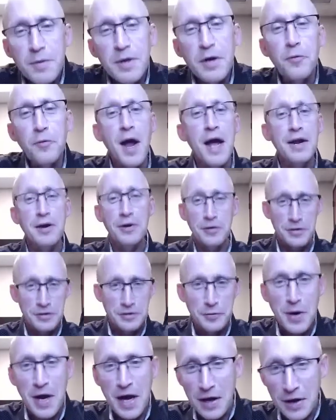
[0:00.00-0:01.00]
a writer as
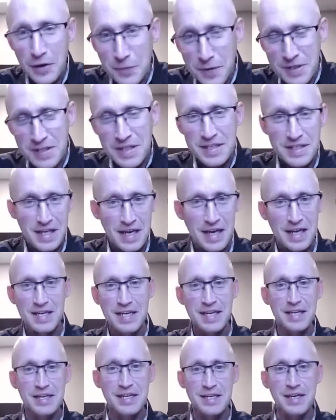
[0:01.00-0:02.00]
well, which is uh,
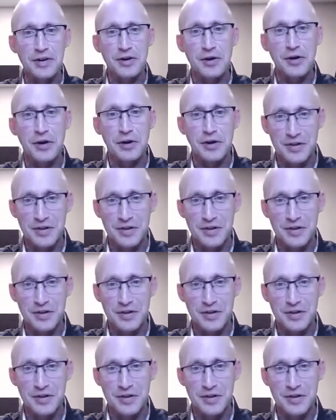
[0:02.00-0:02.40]
didn't didn't hurt.